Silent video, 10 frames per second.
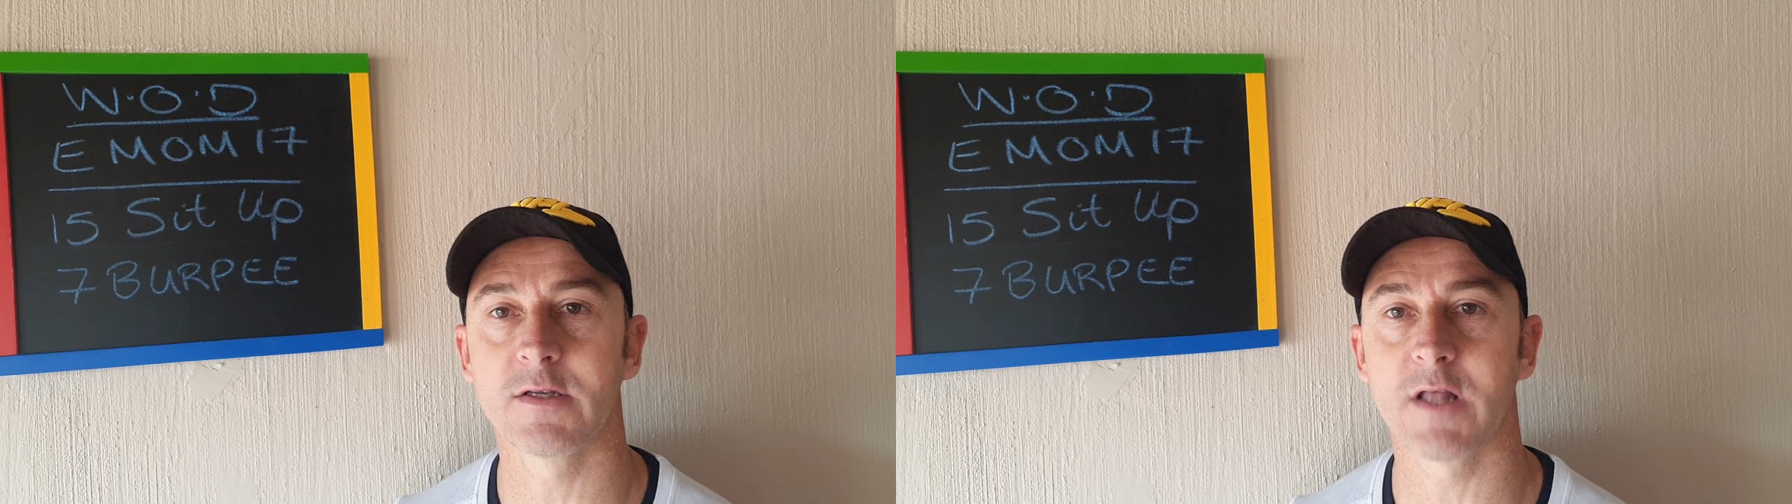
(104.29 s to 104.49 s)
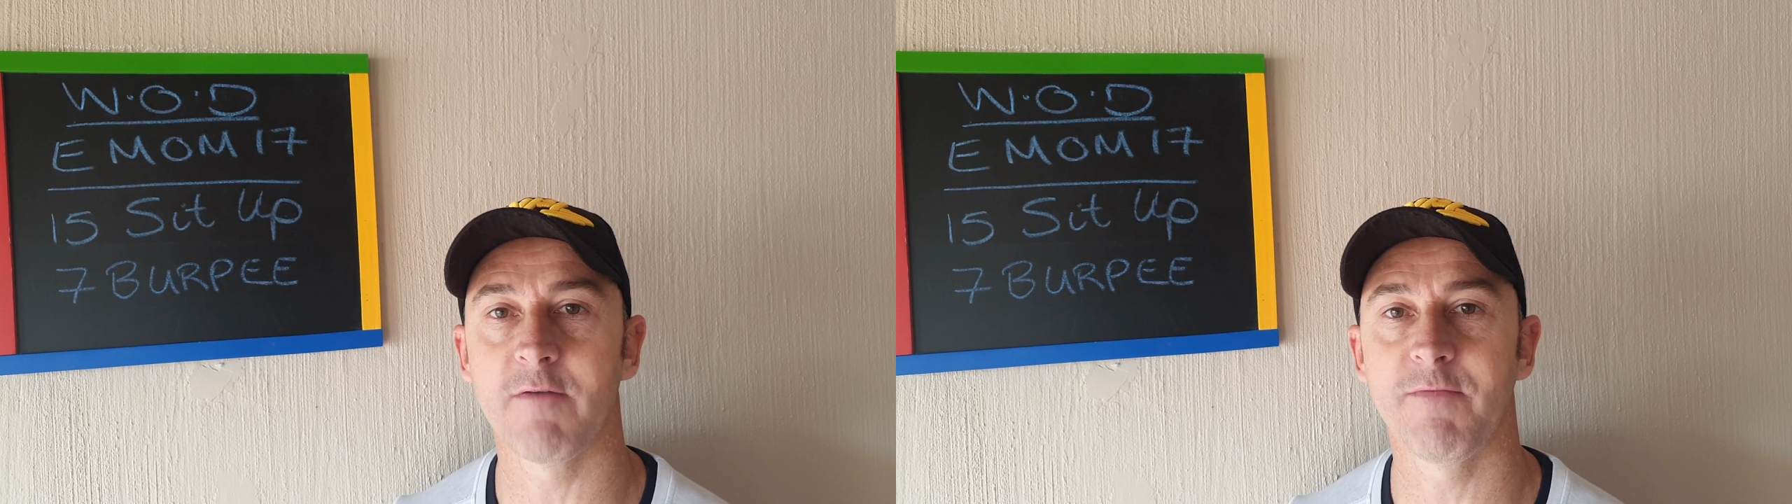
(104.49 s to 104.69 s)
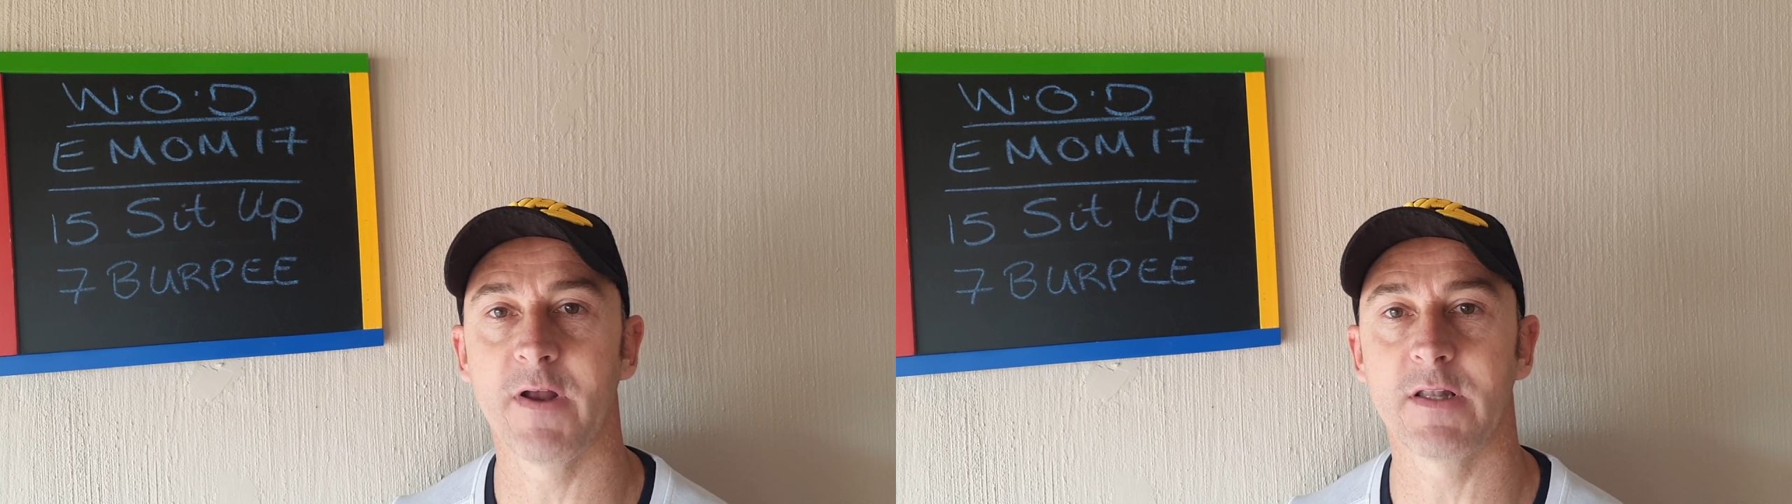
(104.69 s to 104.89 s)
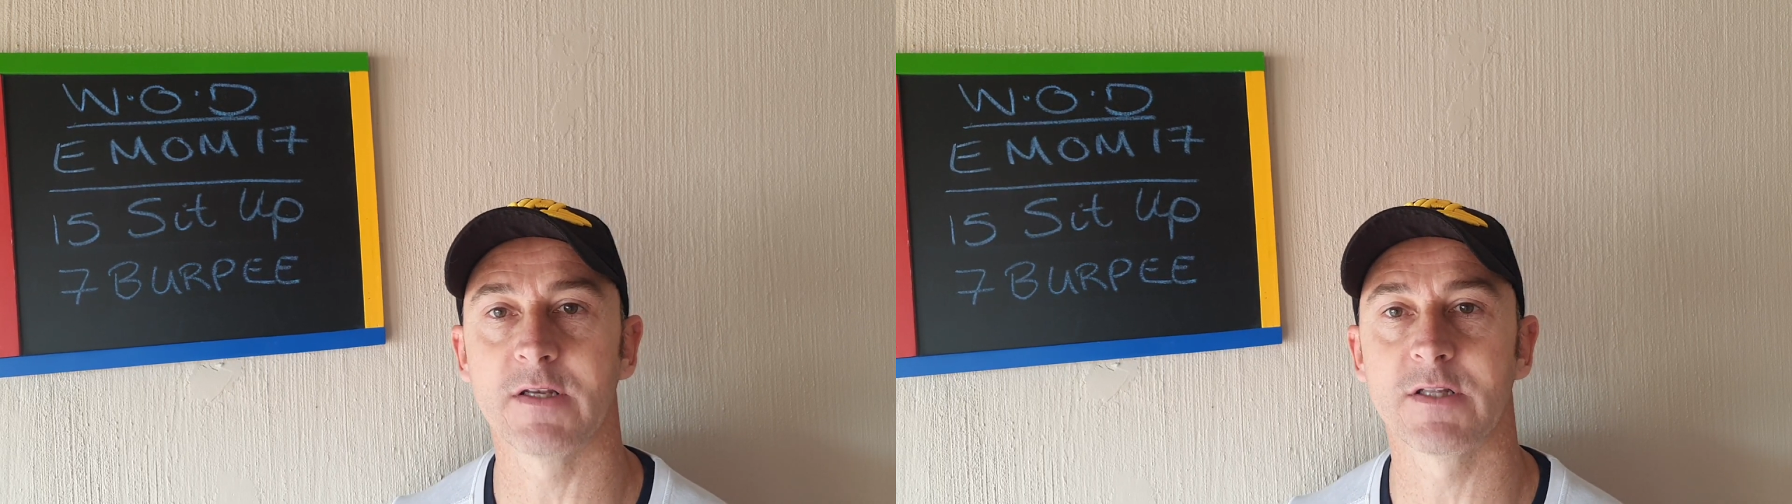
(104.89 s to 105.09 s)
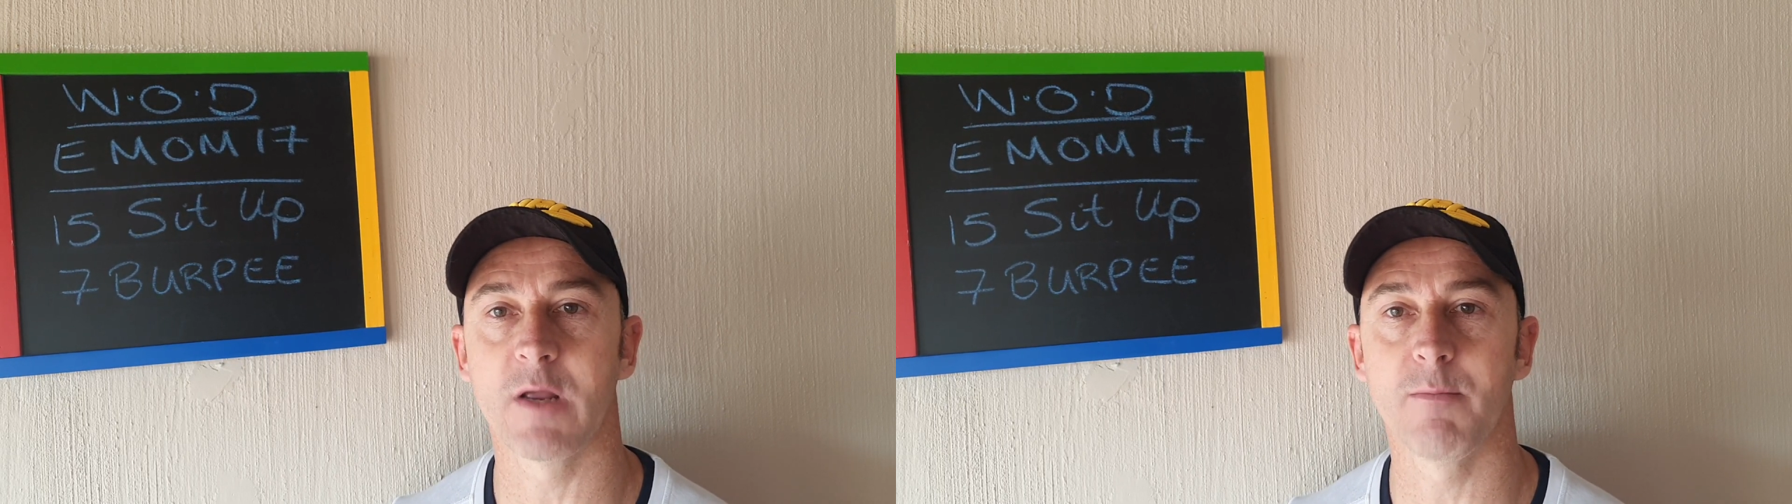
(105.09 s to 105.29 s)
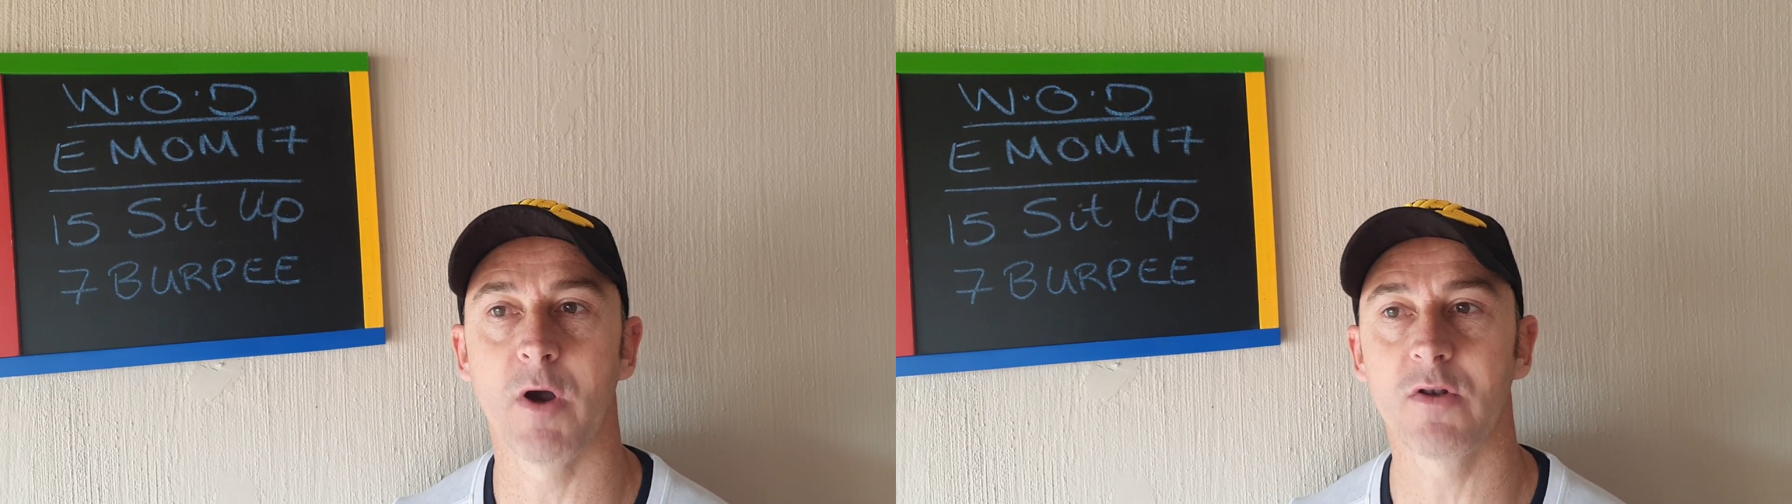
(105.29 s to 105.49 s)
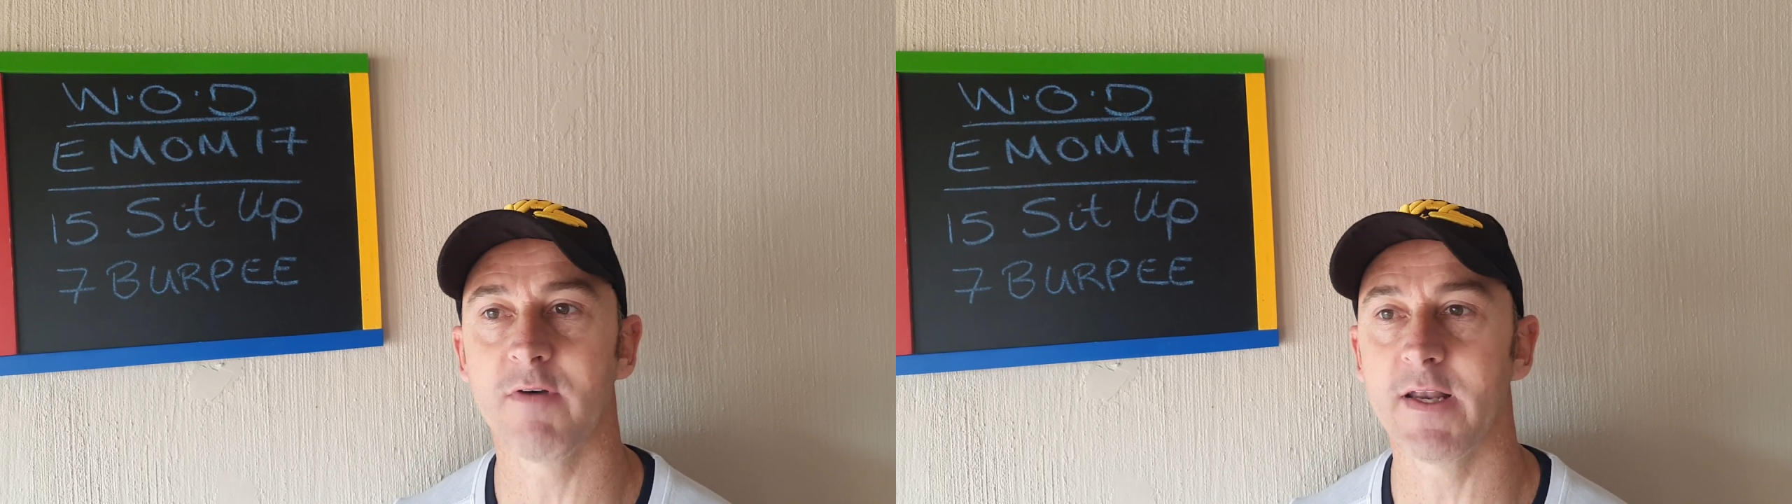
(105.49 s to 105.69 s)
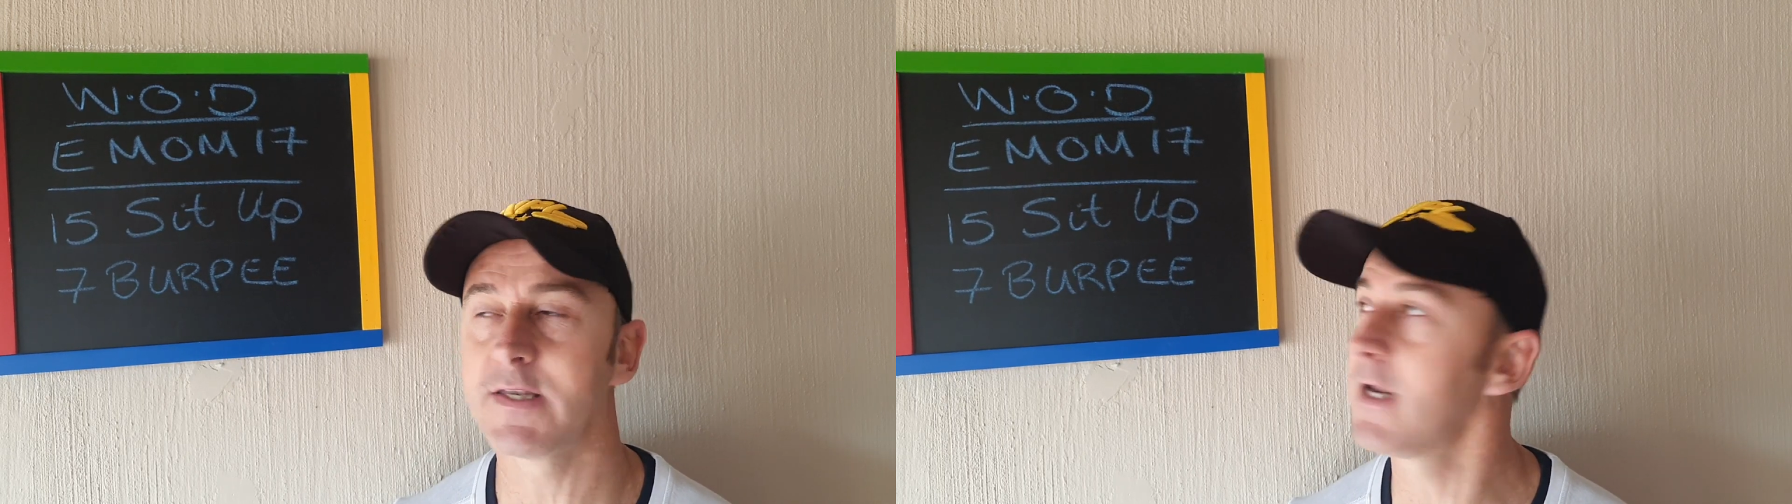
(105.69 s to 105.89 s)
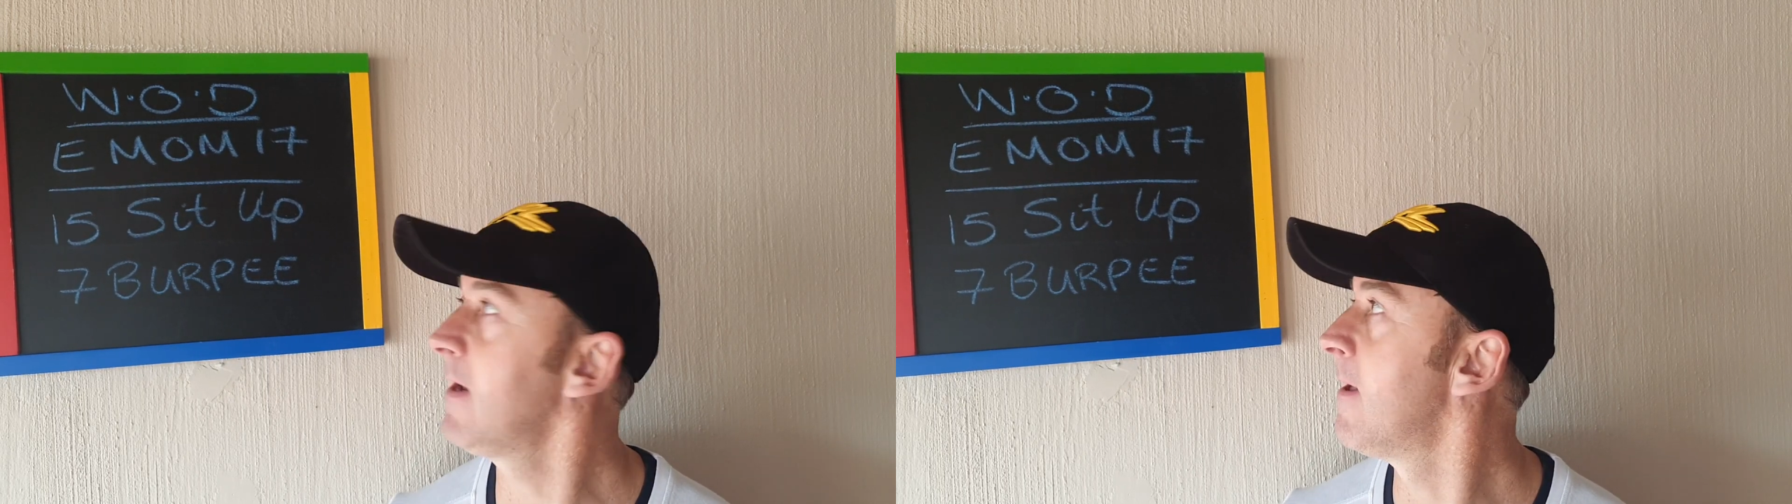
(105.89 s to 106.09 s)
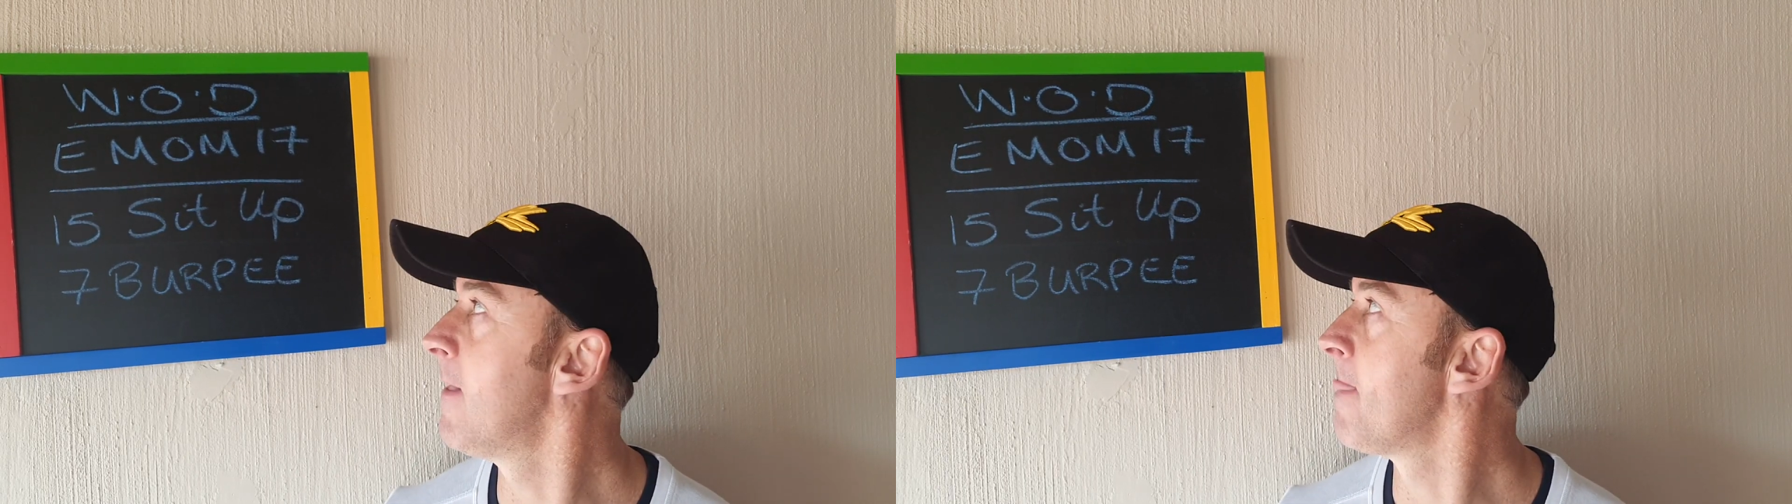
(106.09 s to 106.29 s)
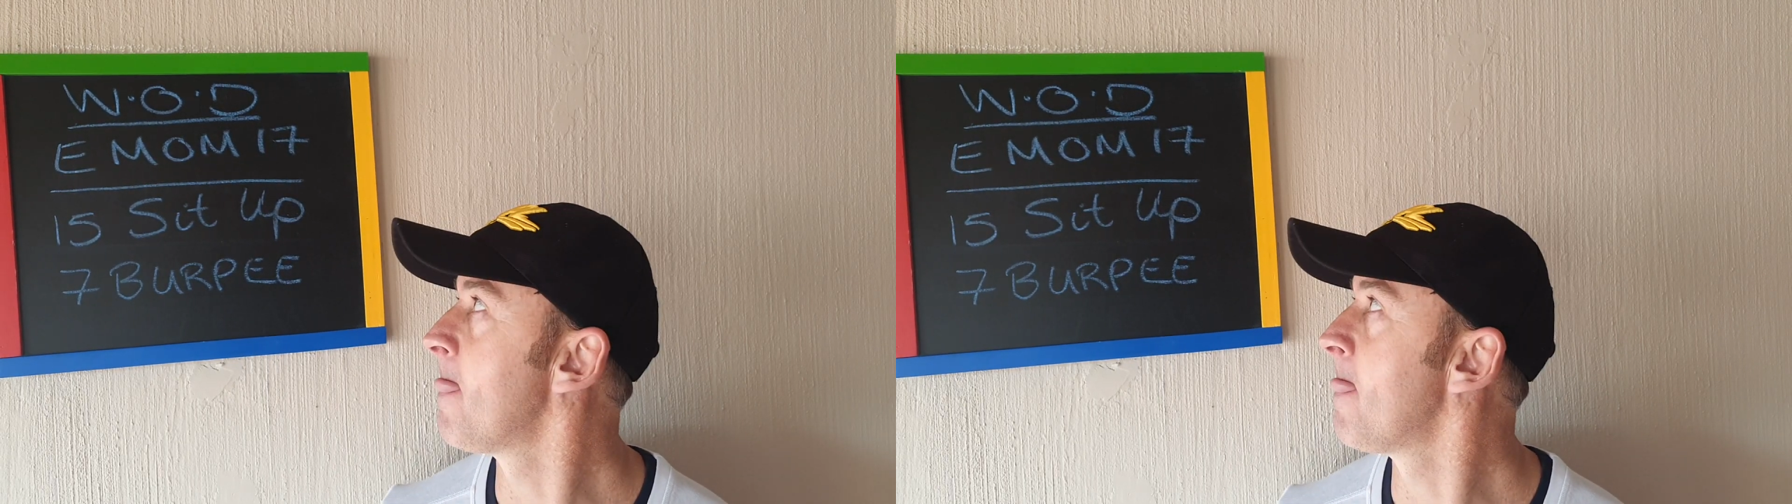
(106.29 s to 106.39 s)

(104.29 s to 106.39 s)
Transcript: stay fit and stay motivated.